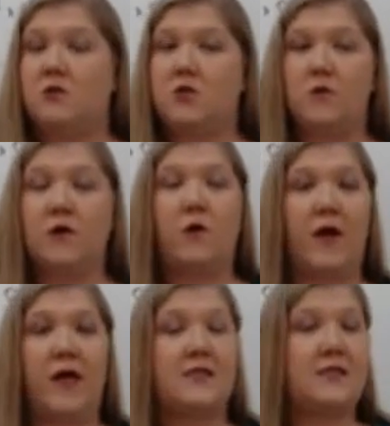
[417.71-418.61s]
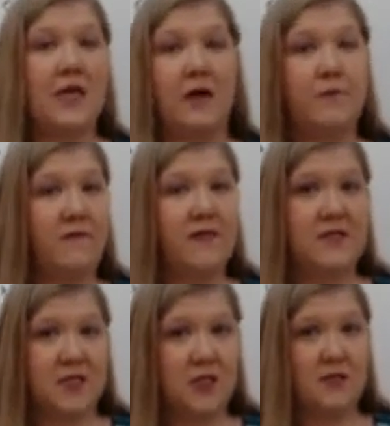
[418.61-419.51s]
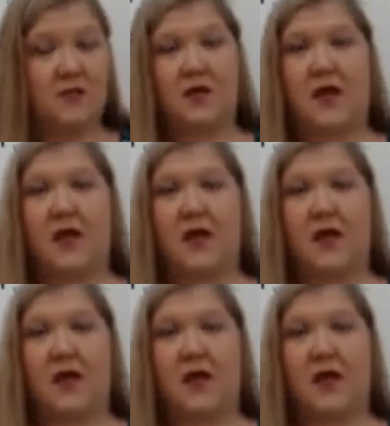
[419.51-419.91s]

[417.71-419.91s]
do a quick sum of the digits,